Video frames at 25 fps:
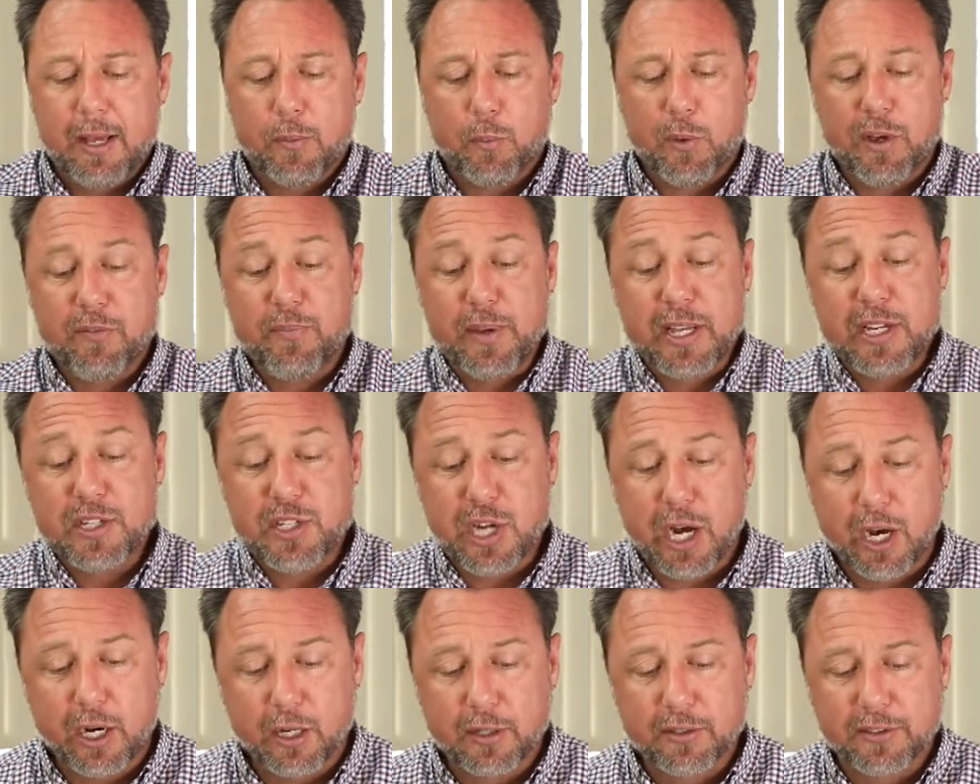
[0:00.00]
We've been
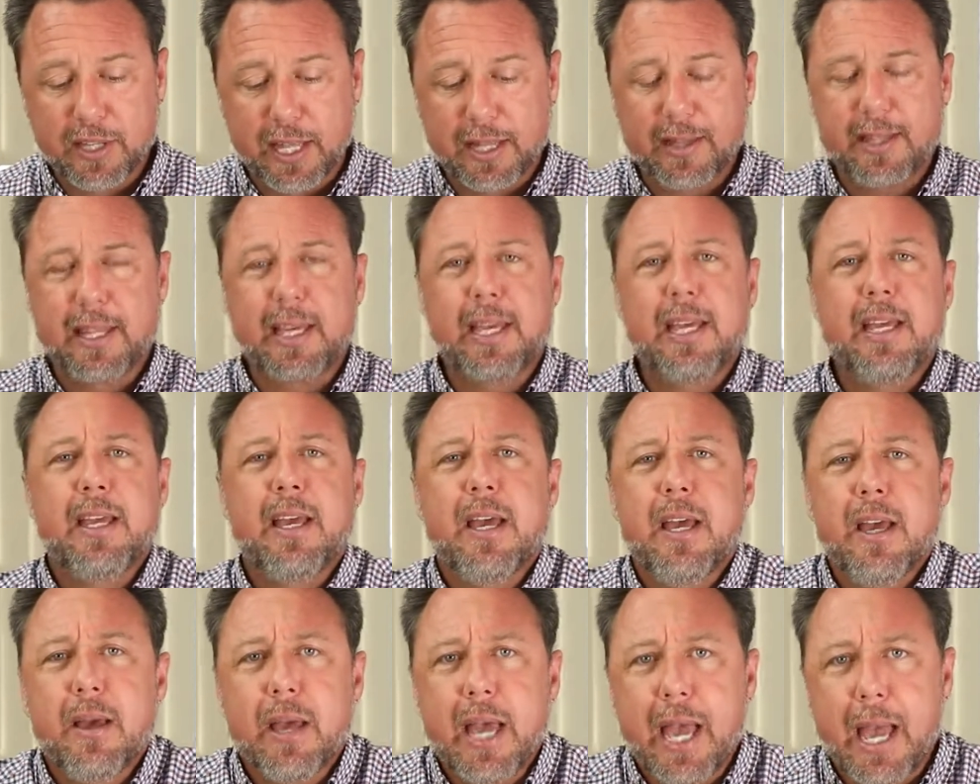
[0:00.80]
told that
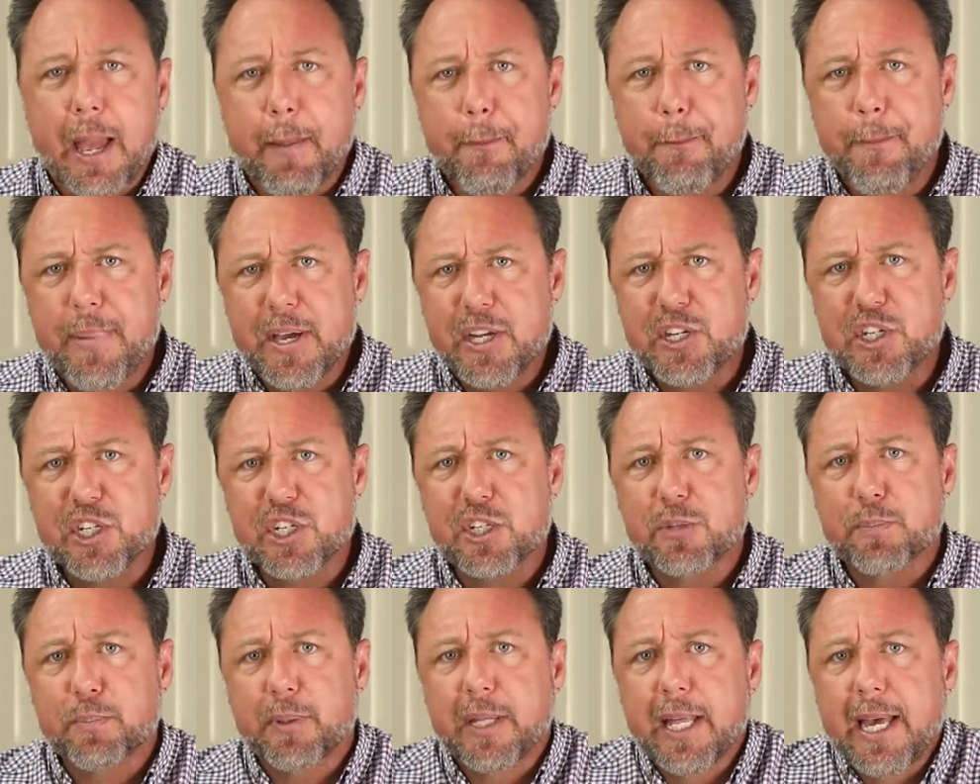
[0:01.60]
the
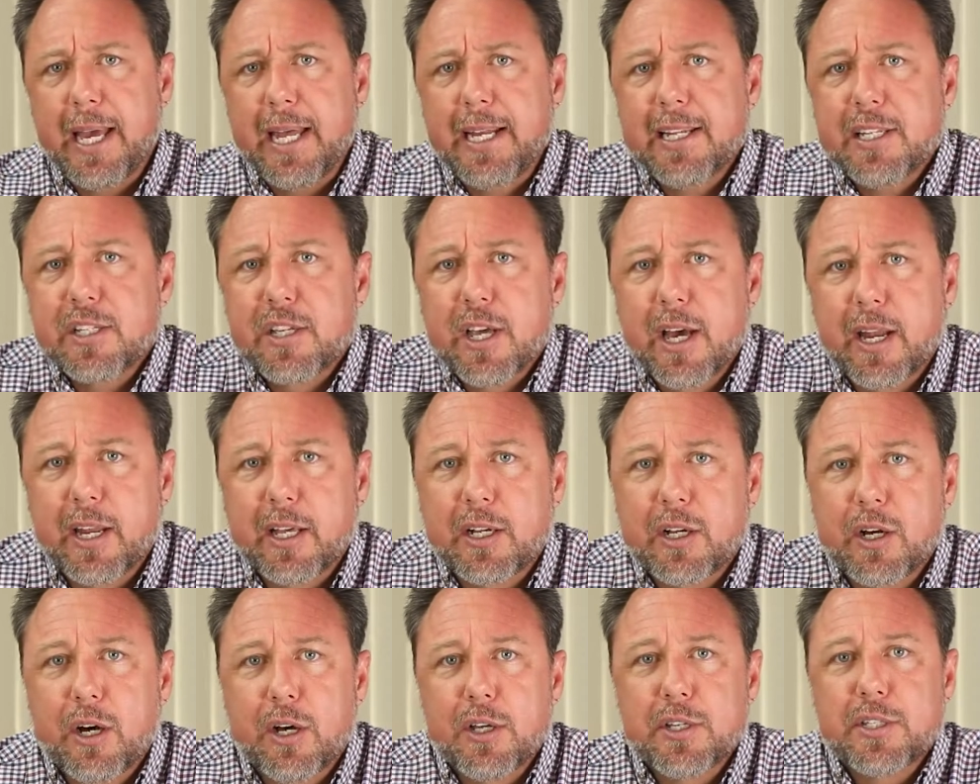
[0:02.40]
ambitious plan is going to
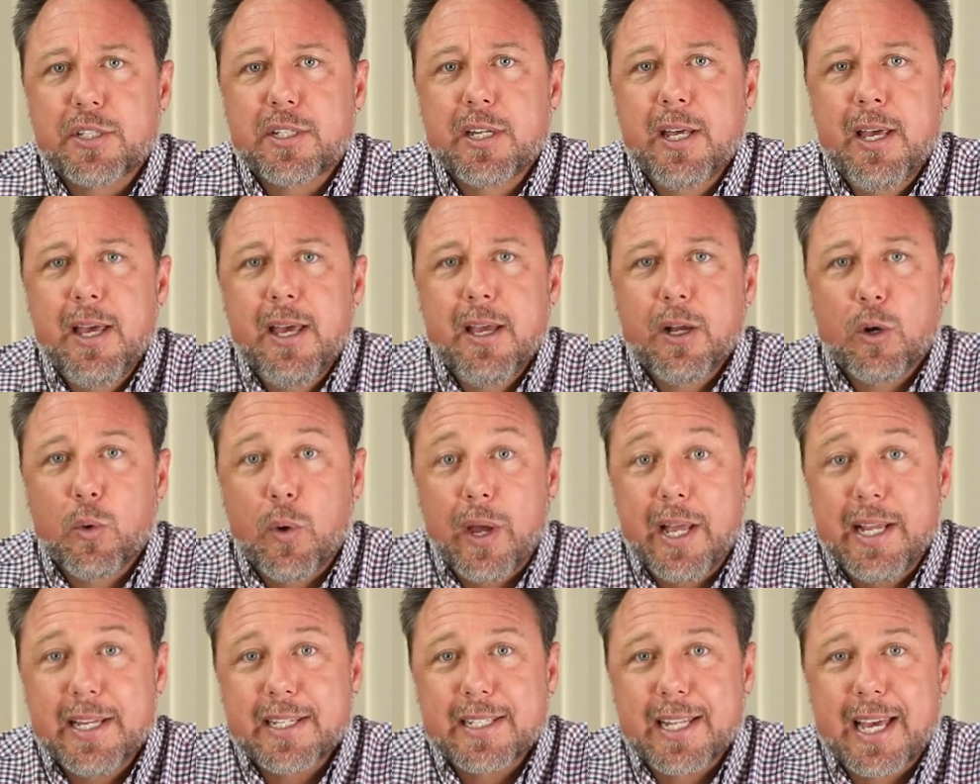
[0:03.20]
cost
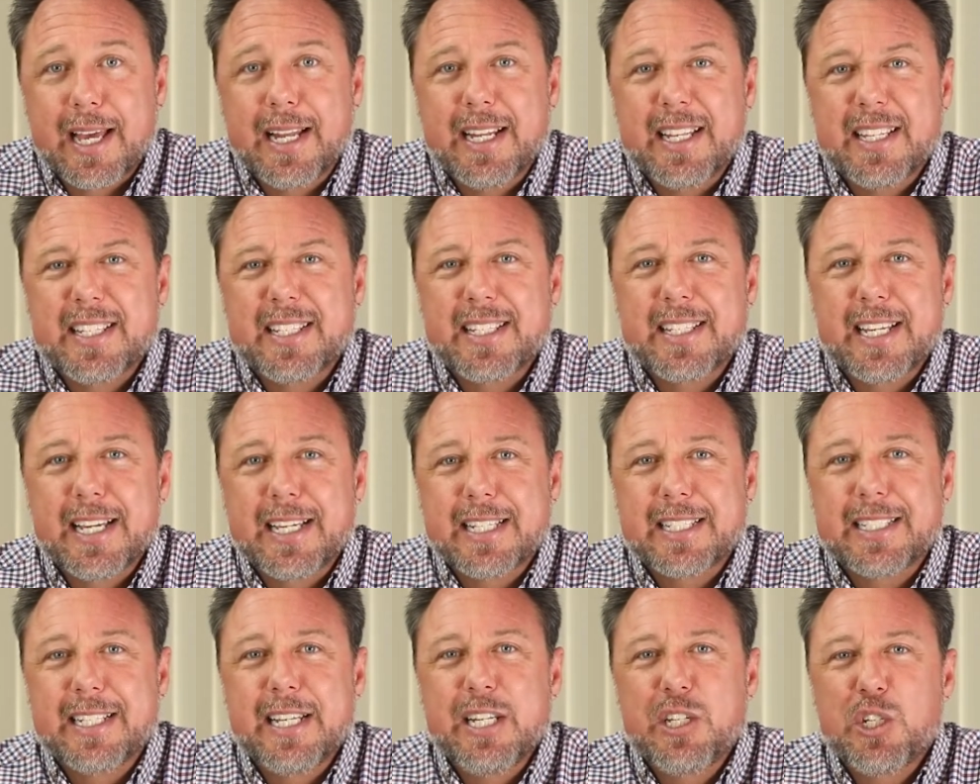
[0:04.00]
Queenslanders
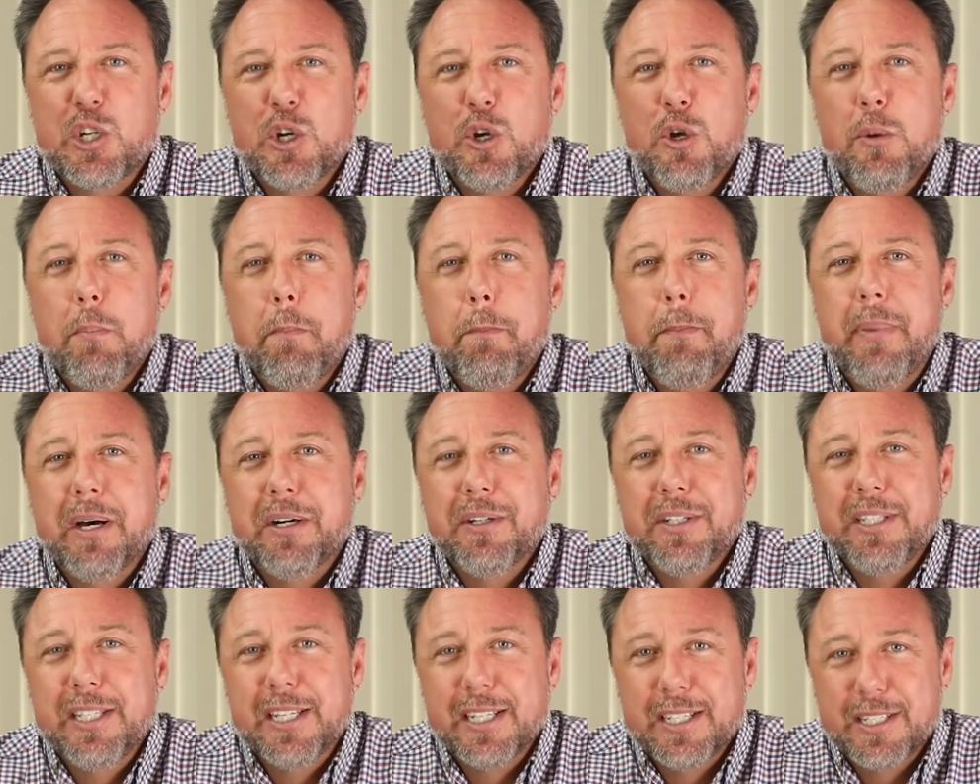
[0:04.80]
$62
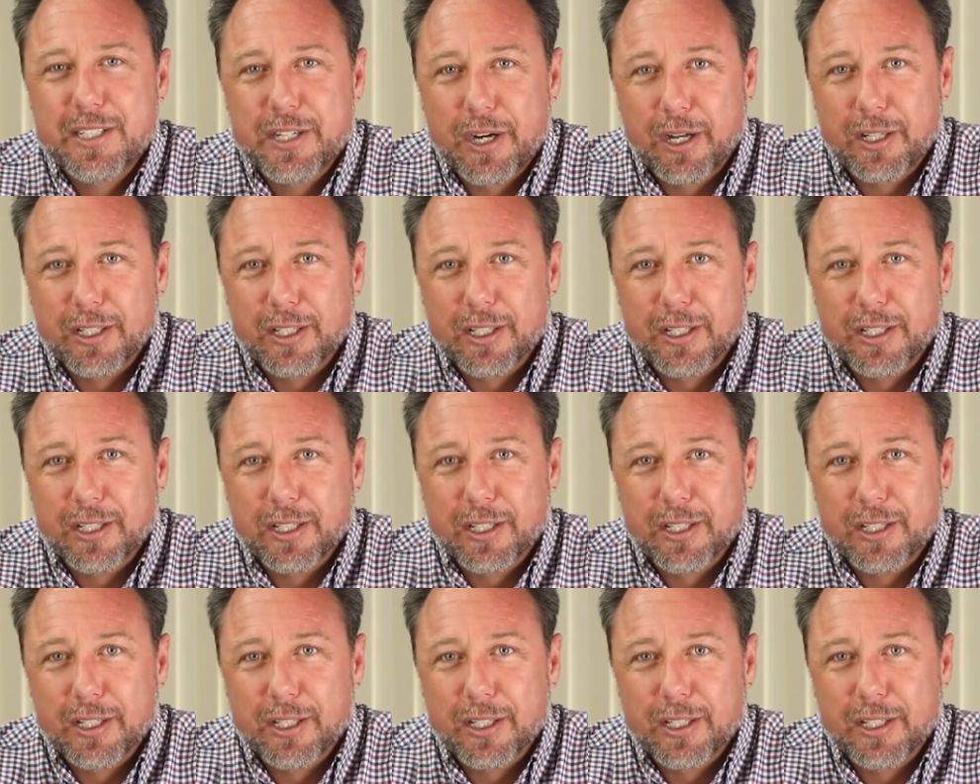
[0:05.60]
billion.